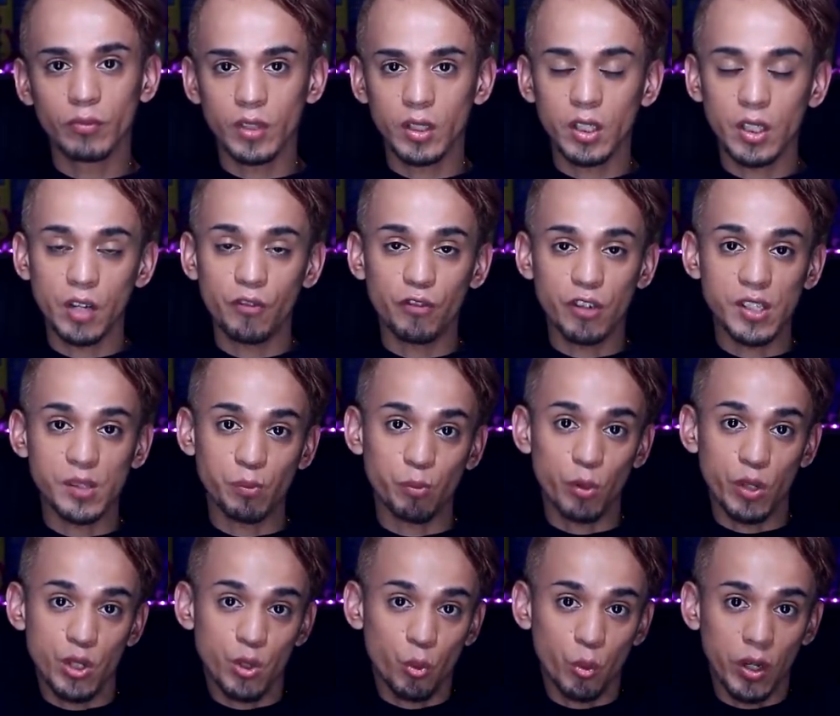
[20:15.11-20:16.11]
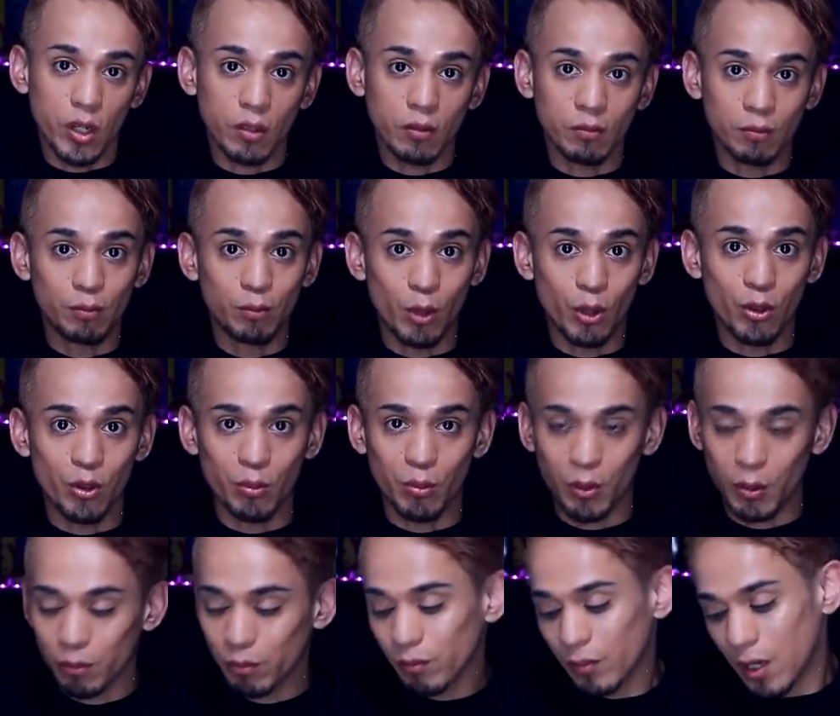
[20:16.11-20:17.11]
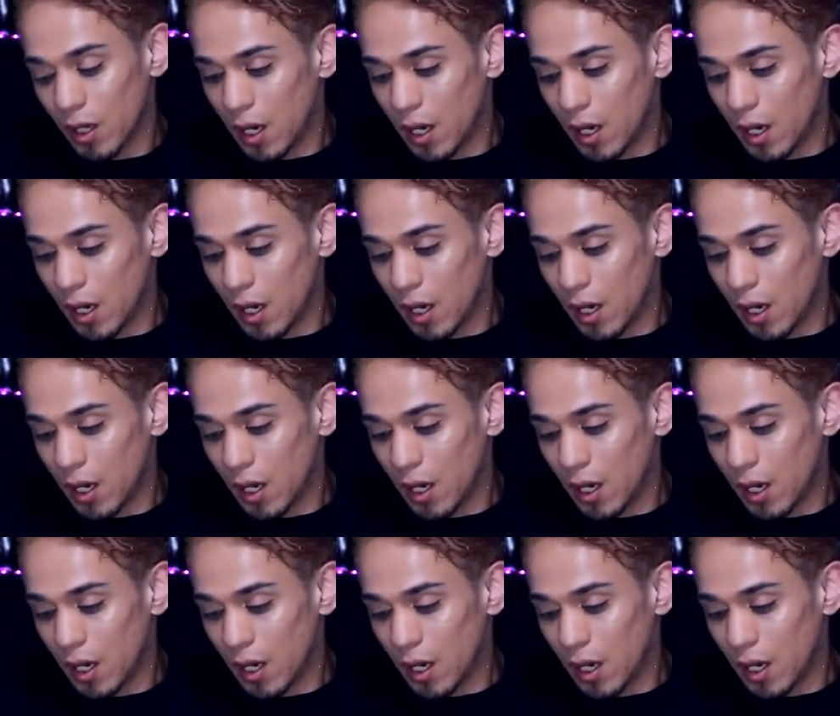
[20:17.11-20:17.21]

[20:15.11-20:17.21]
the difference between both of them.